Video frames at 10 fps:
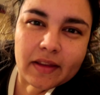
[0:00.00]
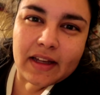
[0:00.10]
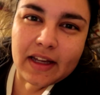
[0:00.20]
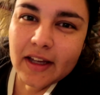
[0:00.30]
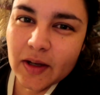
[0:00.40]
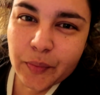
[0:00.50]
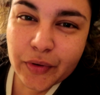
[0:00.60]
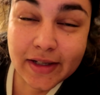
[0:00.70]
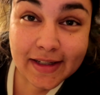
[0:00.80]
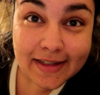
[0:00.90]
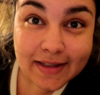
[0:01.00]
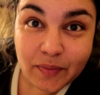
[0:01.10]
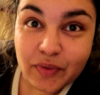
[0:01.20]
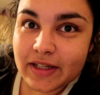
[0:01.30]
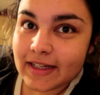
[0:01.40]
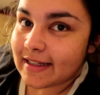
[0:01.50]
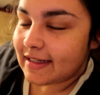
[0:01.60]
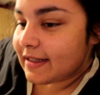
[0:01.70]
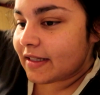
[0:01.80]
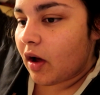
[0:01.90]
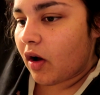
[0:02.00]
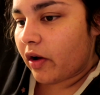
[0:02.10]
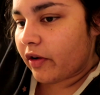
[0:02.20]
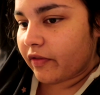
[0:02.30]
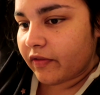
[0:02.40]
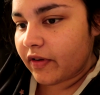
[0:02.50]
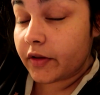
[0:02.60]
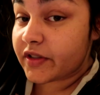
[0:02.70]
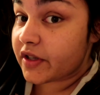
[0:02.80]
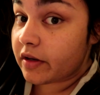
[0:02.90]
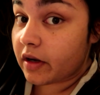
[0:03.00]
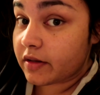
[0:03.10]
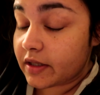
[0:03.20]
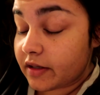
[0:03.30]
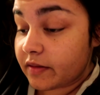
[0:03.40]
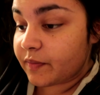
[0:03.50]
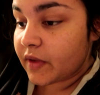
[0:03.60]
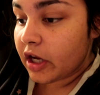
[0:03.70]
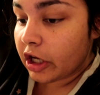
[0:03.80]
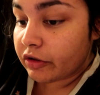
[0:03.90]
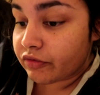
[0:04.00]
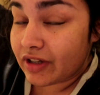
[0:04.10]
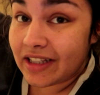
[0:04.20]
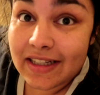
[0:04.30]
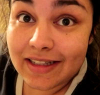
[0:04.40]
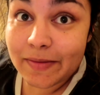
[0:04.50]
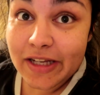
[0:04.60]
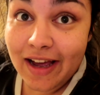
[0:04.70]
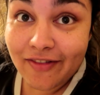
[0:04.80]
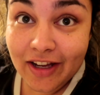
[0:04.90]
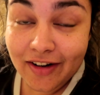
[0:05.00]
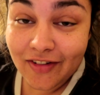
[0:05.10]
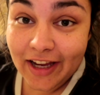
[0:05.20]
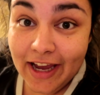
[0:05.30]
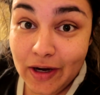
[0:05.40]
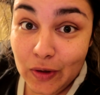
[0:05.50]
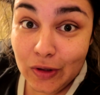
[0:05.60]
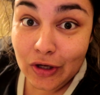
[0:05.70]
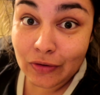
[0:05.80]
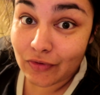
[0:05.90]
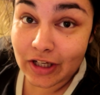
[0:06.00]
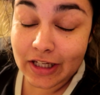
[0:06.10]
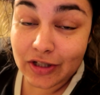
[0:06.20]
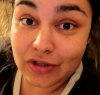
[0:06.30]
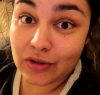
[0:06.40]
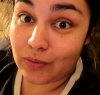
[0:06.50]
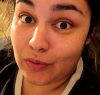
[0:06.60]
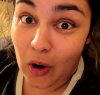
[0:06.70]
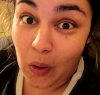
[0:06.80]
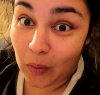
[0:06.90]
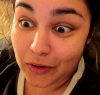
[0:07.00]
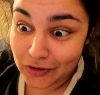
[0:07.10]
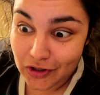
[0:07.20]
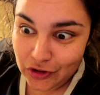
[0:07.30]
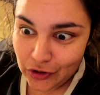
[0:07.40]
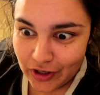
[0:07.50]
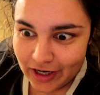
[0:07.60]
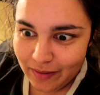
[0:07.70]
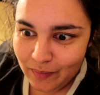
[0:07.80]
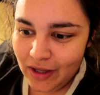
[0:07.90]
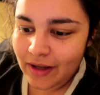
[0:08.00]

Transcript: The princes and princesses of the southern continent really seem to have it in for Kaol and really just do not want to join him.